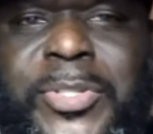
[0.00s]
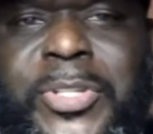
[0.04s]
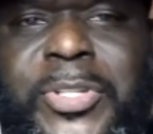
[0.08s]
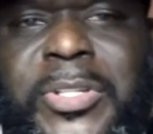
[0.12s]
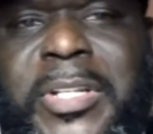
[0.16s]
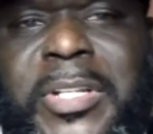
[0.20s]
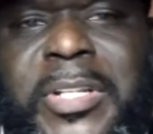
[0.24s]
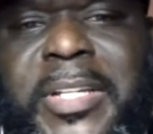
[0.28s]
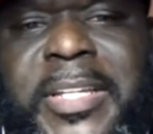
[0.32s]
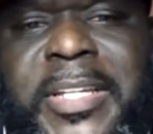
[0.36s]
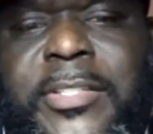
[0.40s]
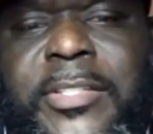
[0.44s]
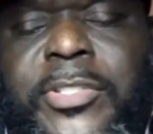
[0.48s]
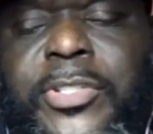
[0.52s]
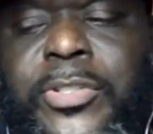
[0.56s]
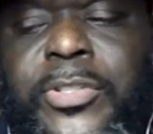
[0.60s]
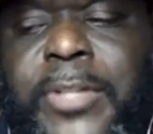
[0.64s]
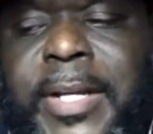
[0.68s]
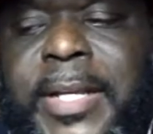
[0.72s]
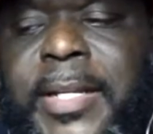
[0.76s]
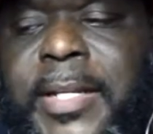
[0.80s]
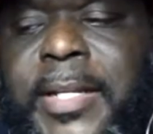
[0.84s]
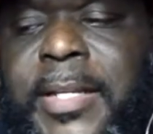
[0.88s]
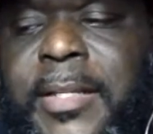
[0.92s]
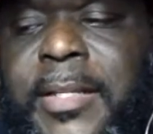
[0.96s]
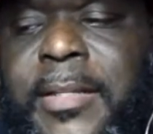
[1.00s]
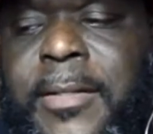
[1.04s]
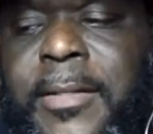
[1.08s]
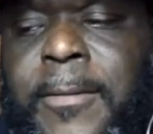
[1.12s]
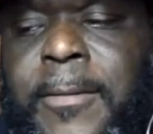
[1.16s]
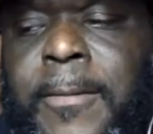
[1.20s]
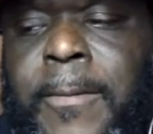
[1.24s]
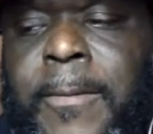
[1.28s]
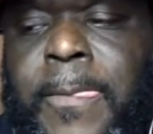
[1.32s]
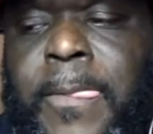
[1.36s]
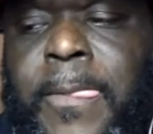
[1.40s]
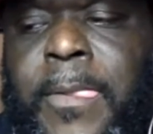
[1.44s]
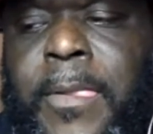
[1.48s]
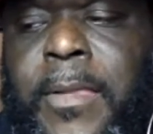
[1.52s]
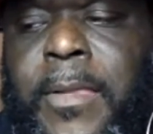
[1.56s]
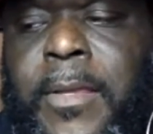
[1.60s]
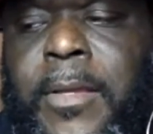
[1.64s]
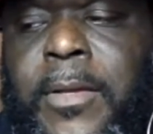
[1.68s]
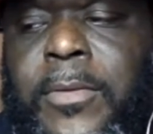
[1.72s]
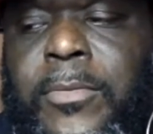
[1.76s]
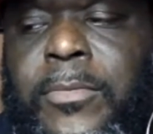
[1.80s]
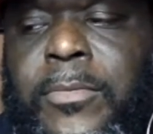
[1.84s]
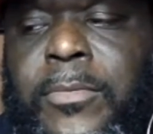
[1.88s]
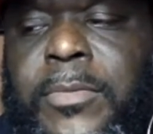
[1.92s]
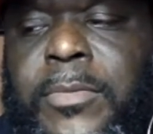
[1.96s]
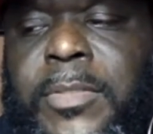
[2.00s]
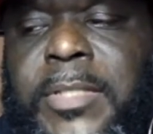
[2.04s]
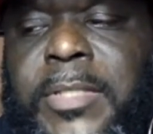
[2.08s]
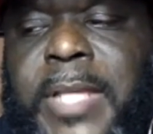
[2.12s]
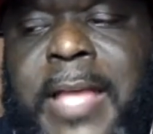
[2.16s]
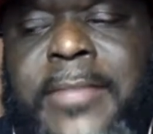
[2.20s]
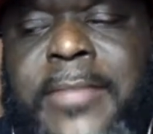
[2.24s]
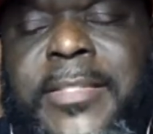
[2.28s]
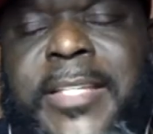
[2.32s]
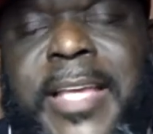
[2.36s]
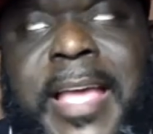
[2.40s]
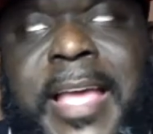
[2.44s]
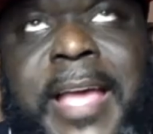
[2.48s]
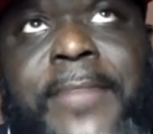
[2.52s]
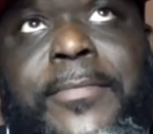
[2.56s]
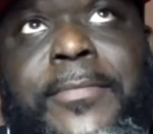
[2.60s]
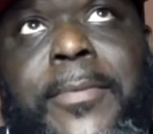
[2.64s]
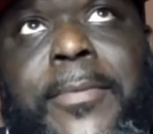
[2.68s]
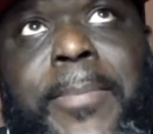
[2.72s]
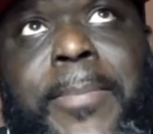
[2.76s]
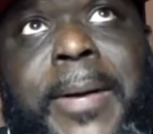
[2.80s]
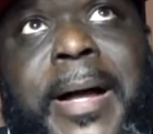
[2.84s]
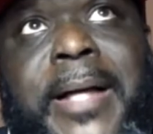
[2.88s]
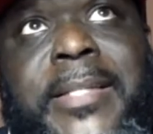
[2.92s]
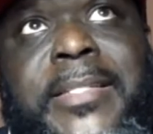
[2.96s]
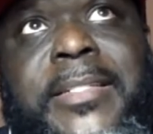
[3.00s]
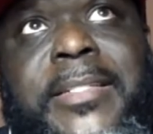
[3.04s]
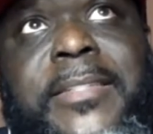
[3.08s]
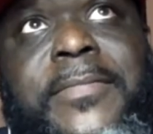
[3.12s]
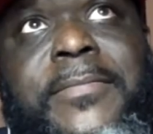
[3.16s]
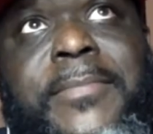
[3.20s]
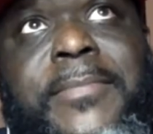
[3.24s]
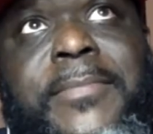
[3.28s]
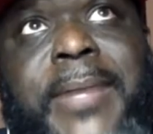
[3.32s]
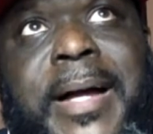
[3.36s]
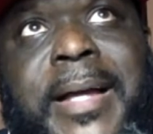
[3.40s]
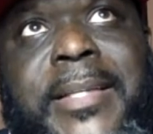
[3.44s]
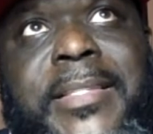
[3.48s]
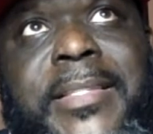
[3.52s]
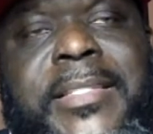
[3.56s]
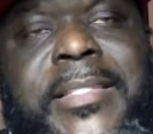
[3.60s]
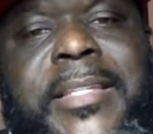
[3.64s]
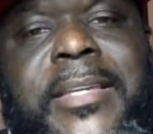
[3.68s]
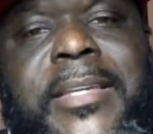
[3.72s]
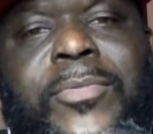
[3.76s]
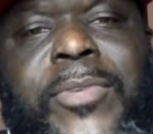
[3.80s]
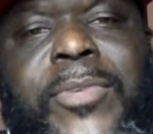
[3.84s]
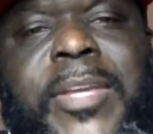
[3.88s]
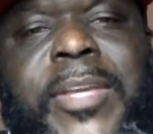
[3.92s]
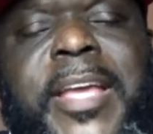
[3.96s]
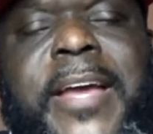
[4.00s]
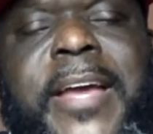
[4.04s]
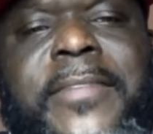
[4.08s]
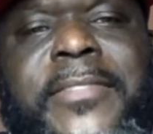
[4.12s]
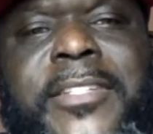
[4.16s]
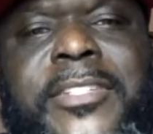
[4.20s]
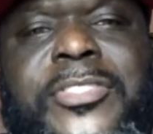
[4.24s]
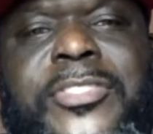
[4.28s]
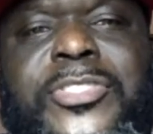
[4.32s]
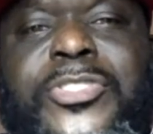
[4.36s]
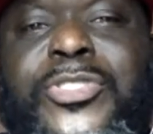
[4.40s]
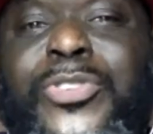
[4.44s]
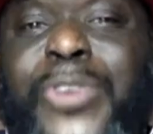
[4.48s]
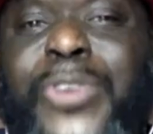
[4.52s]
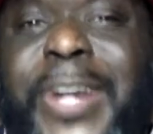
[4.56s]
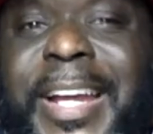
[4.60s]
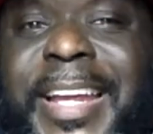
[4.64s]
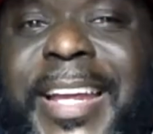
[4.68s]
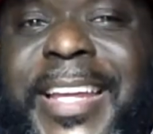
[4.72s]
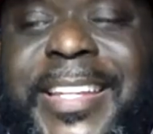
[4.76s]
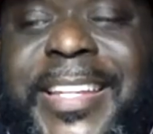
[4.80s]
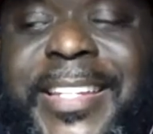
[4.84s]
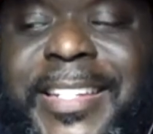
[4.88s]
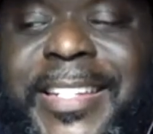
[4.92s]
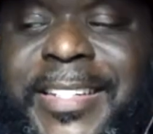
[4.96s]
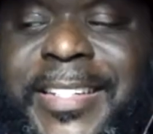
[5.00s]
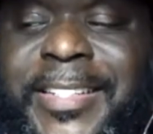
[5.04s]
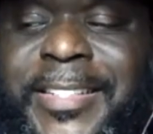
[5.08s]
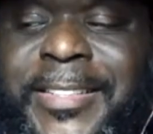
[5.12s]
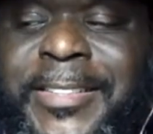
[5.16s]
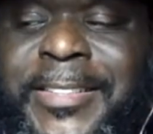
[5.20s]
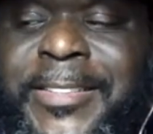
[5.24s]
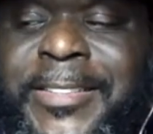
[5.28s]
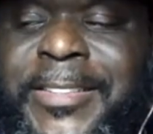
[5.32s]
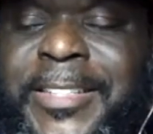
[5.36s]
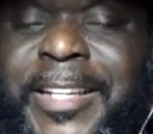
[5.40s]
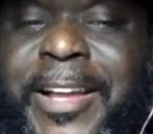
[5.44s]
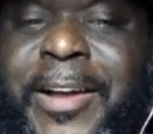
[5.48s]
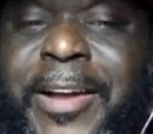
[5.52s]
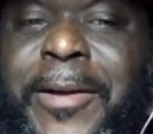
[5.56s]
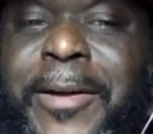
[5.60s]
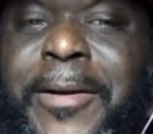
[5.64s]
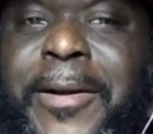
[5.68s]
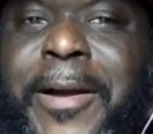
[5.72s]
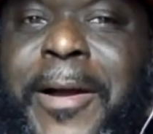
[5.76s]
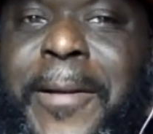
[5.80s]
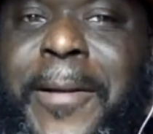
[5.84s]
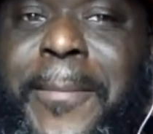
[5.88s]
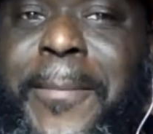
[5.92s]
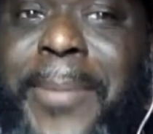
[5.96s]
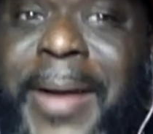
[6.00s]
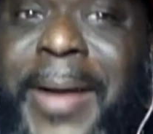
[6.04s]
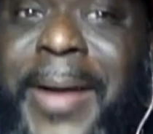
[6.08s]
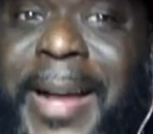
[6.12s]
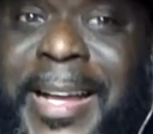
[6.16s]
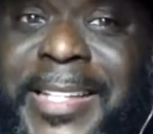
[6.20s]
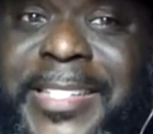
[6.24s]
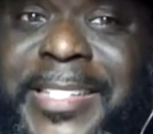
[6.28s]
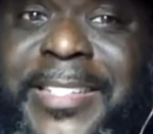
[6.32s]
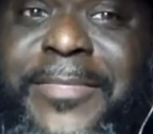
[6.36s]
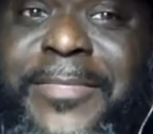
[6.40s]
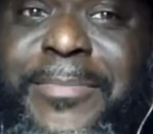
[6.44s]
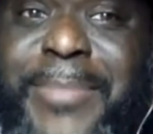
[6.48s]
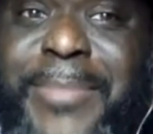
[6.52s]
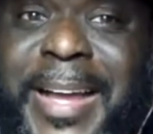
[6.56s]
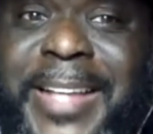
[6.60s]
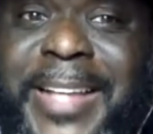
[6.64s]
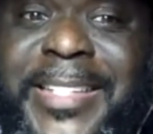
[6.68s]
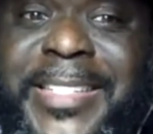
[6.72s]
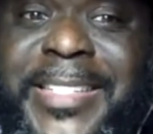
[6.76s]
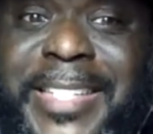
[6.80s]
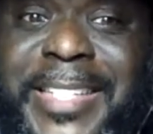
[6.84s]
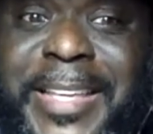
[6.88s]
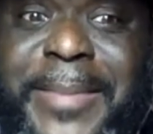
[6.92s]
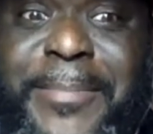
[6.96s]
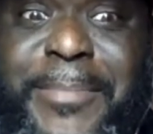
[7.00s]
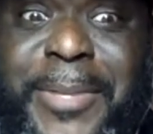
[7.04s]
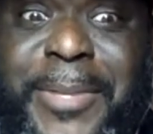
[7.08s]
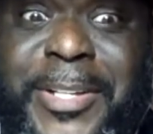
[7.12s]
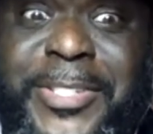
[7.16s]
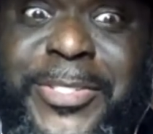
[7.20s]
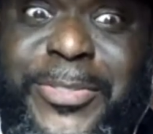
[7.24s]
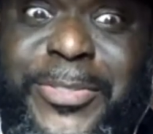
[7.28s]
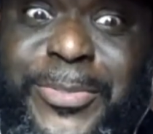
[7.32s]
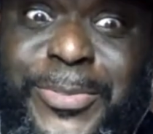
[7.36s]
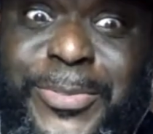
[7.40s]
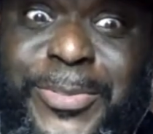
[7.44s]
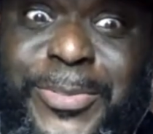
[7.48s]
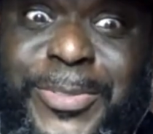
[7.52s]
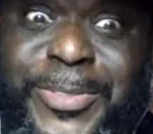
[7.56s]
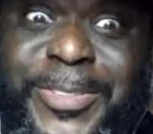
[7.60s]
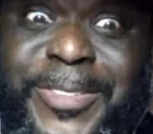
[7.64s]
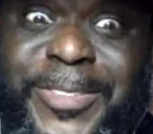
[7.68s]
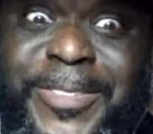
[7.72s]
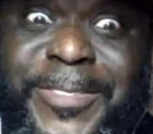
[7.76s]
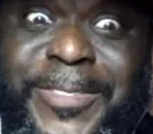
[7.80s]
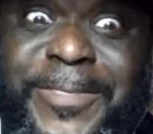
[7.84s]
When you look at training, you know, to have a positive mindset, we have to train our, our positive mindset muscle.